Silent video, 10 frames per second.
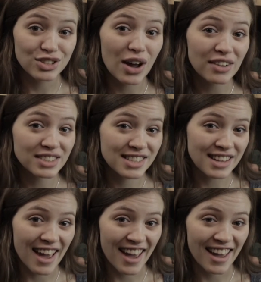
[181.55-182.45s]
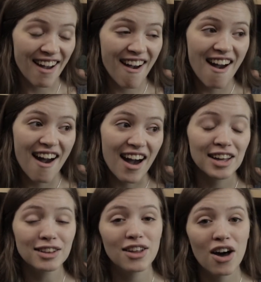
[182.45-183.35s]
do have to say
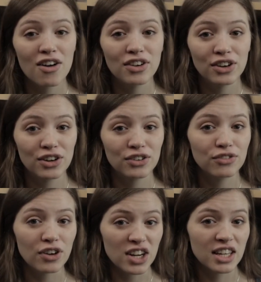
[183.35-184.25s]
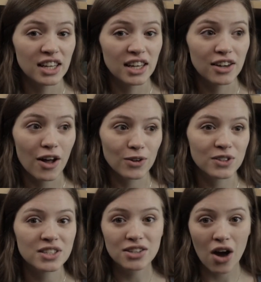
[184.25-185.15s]
I love a good funky
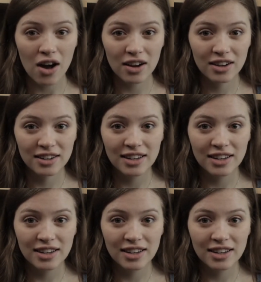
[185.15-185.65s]
colored sock.